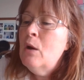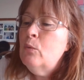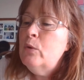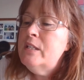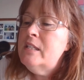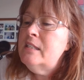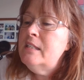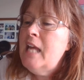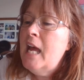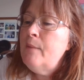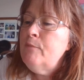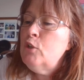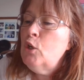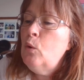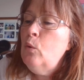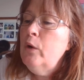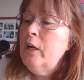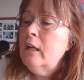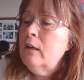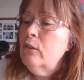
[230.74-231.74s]
We snapped a
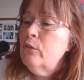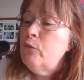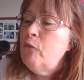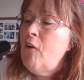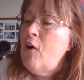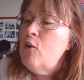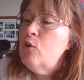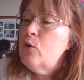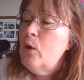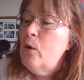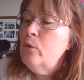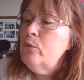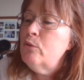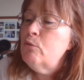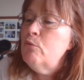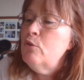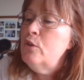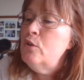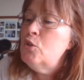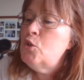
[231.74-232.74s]
quick photo
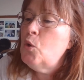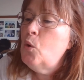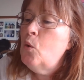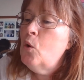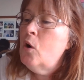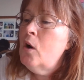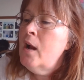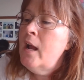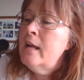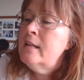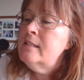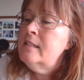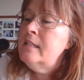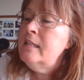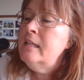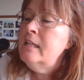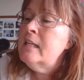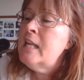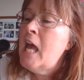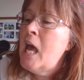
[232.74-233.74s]
through the door as
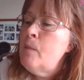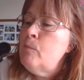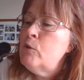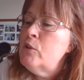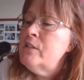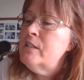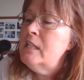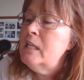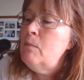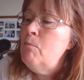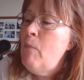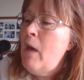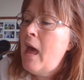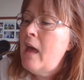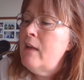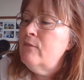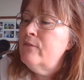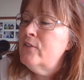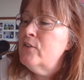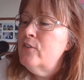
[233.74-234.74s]
he and Emerson
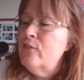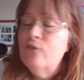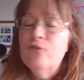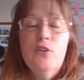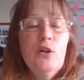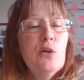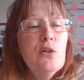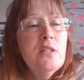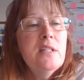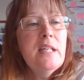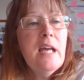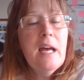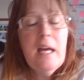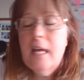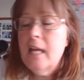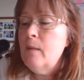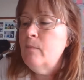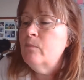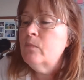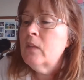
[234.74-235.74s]
met for the first
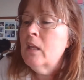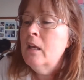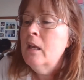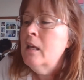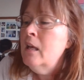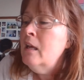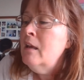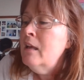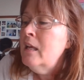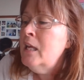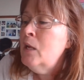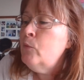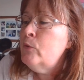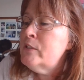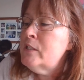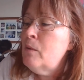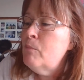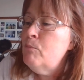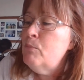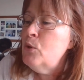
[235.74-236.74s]
time. It
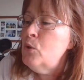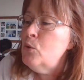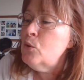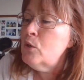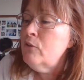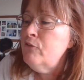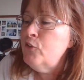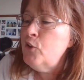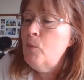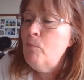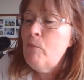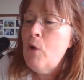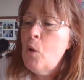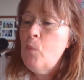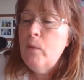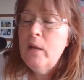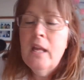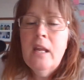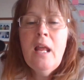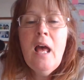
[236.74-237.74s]
was a beautiful
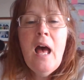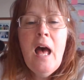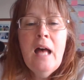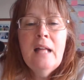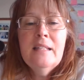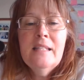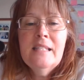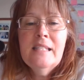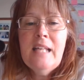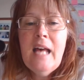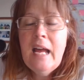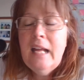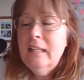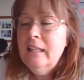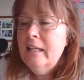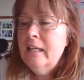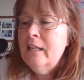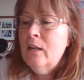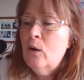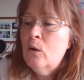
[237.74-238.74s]
moment on
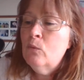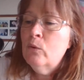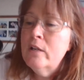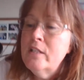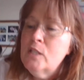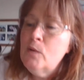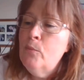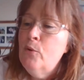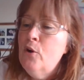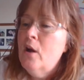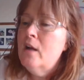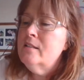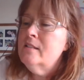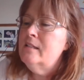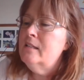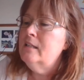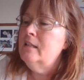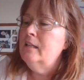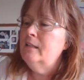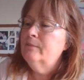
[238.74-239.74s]
silent
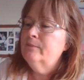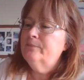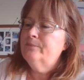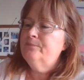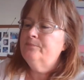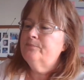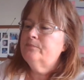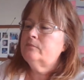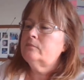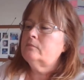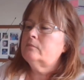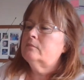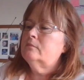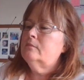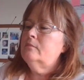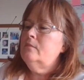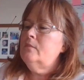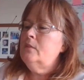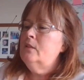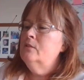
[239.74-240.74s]
reciprocity.
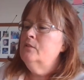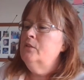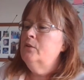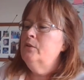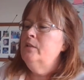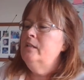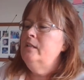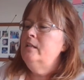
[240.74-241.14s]
So